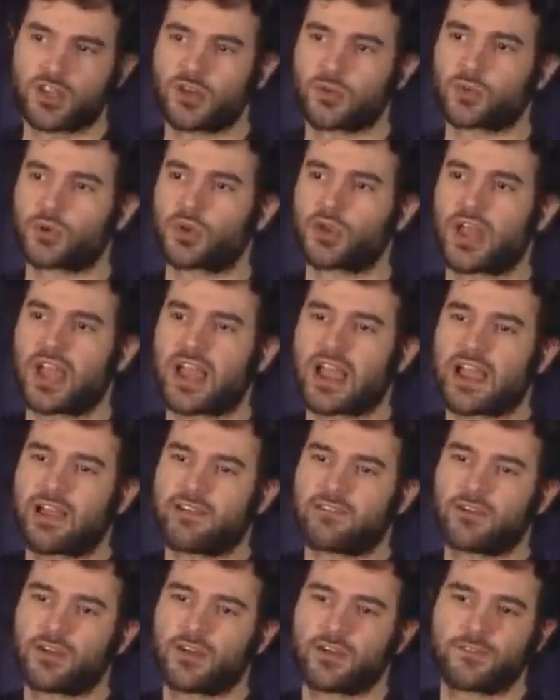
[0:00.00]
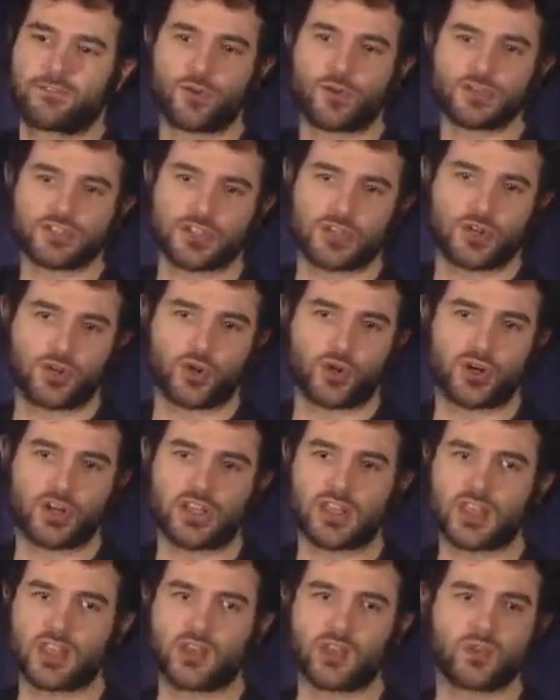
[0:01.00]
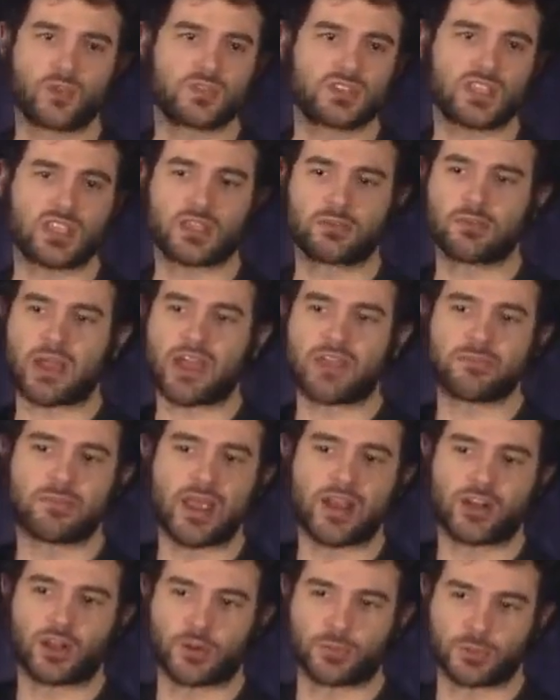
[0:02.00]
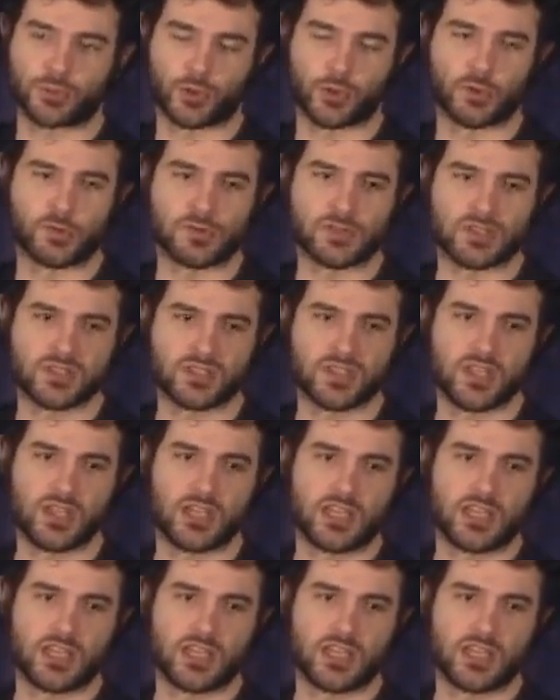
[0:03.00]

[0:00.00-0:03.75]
where you have full security using mathematical proofs,